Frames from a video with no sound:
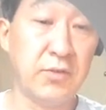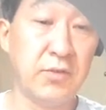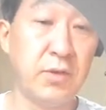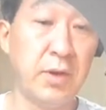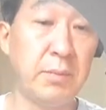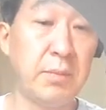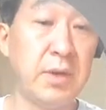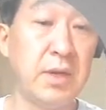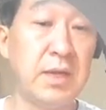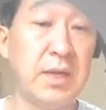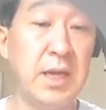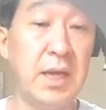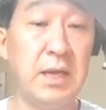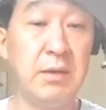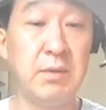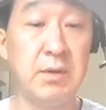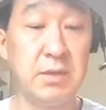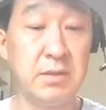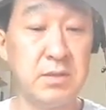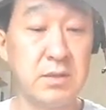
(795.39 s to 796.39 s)
So I'm going to
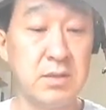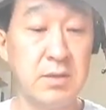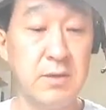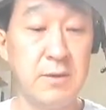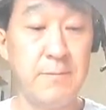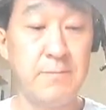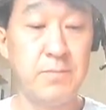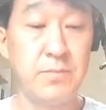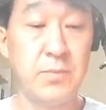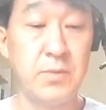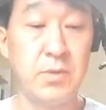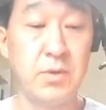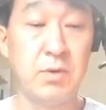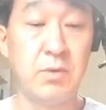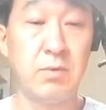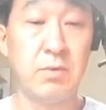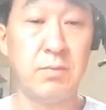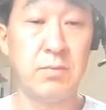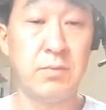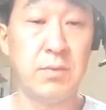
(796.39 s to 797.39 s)
name it
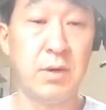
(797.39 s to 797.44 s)
to